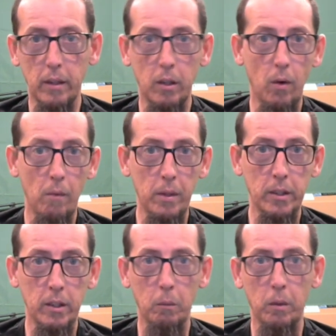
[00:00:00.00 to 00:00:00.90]
I know I
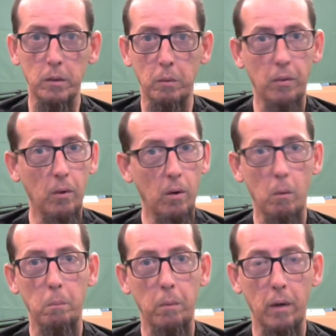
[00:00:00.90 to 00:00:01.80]
mentioned it once
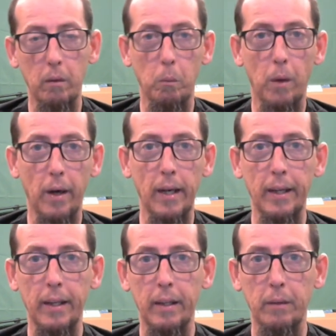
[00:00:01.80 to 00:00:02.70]
before, but why not
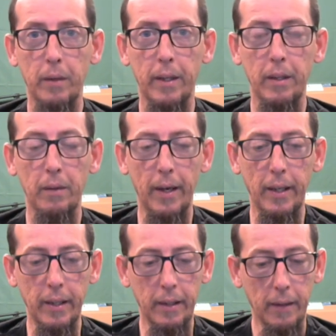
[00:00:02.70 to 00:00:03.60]
reiterate
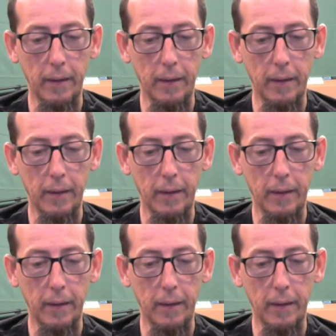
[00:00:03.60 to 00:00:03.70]
it?